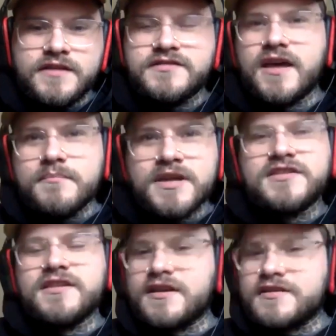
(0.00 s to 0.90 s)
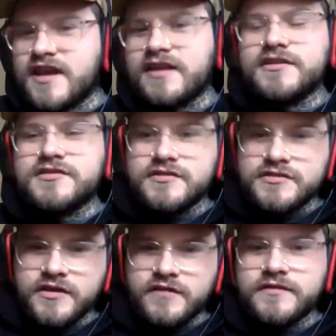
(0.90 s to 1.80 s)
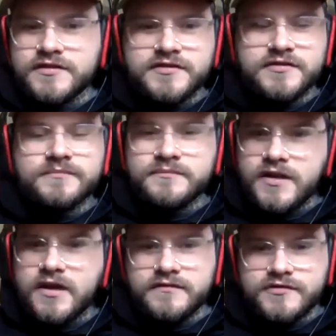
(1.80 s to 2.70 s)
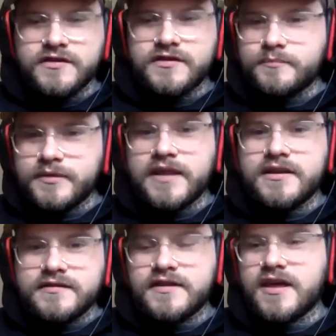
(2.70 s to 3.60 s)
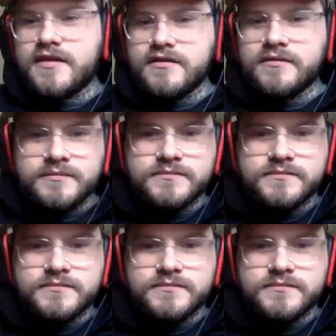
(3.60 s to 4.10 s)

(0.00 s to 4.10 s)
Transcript: that mixing that sadness and softness and kind of trying to blend it together